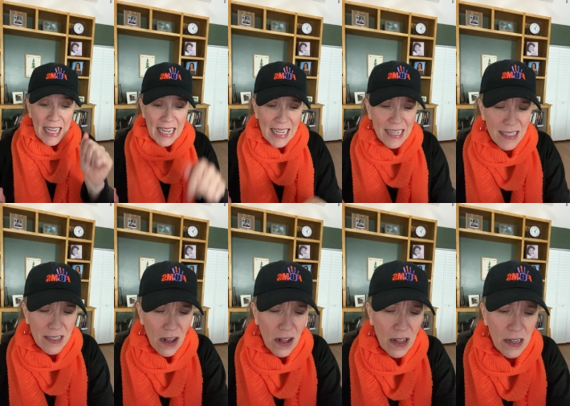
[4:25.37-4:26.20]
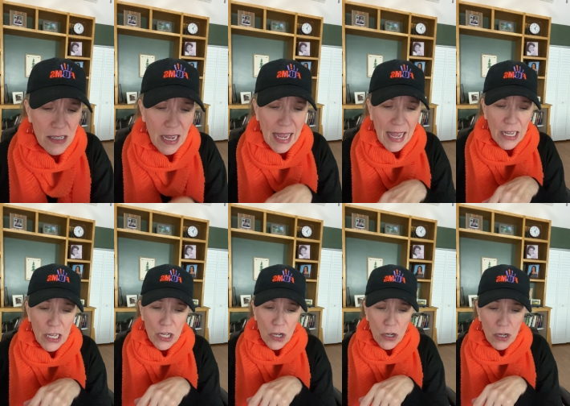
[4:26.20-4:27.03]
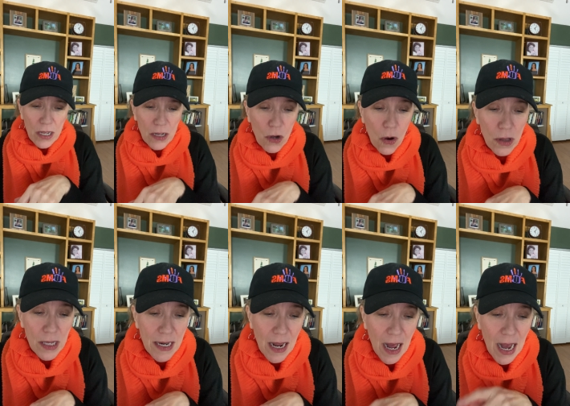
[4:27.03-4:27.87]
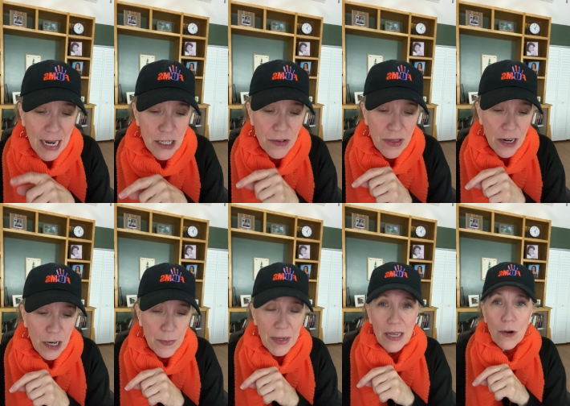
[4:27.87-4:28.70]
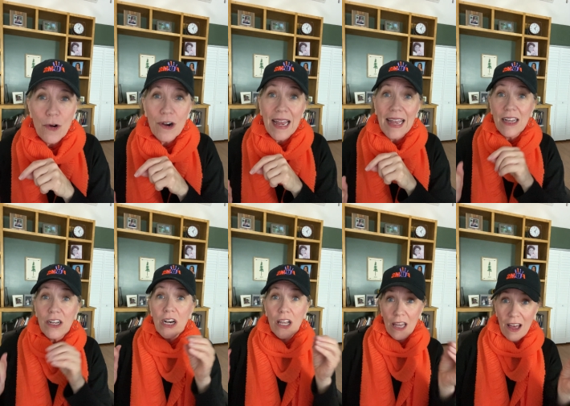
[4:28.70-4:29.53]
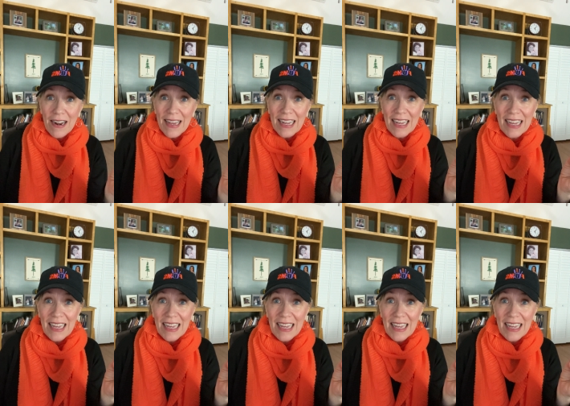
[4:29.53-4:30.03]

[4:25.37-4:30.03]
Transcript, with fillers: It is called a colon hydrotherapy or a colonic.